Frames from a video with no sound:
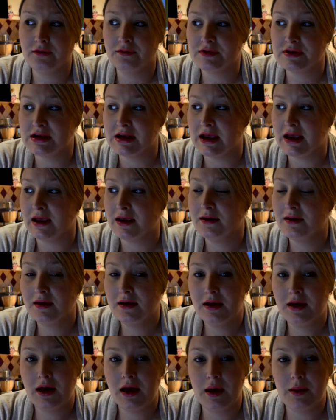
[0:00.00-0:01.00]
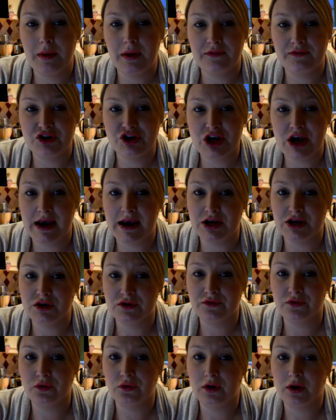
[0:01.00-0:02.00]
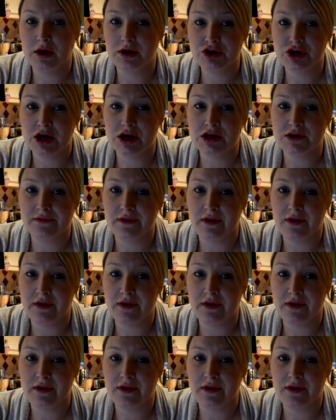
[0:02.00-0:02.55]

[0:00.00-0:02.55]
obviously a bit of a change for her, change of